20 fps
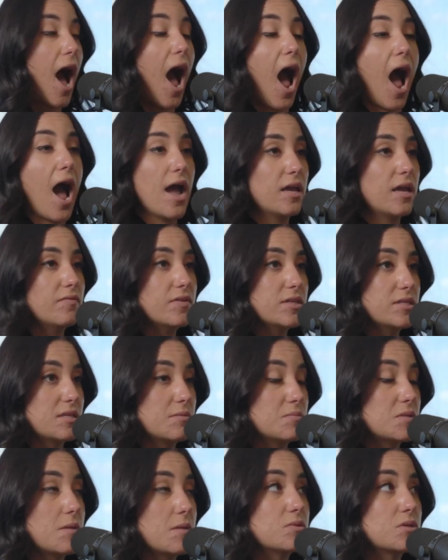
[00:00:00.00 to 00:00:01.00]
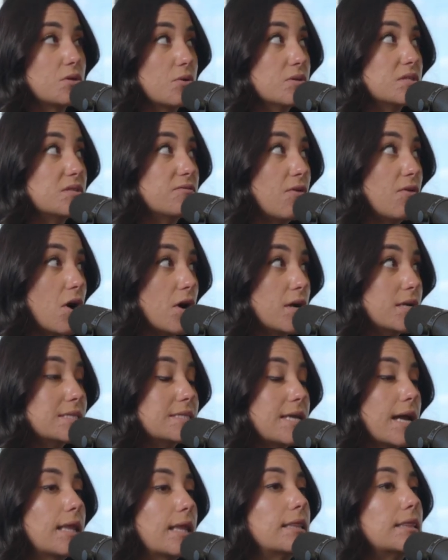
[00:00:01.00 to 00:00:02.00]
I even sometimes go as far as,
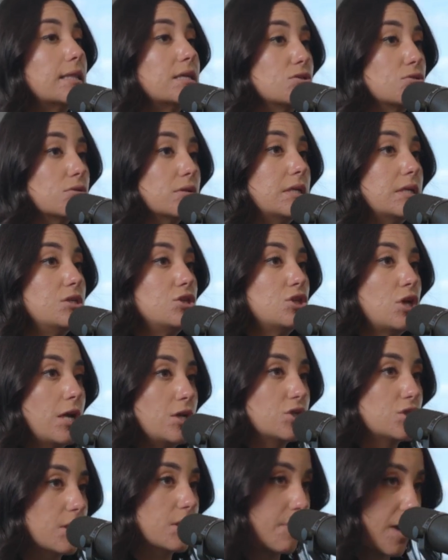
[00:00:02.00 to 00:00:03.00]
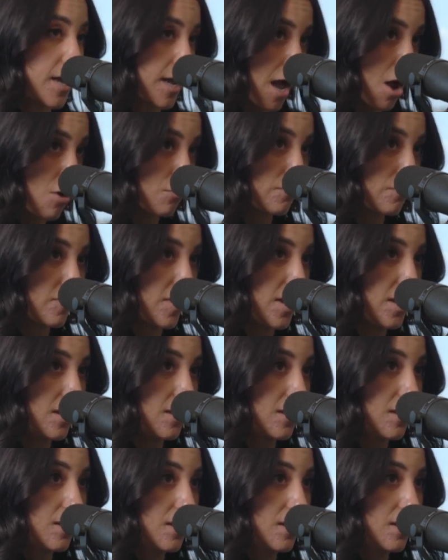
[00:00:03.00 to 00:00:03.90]
like, literally changing my outfit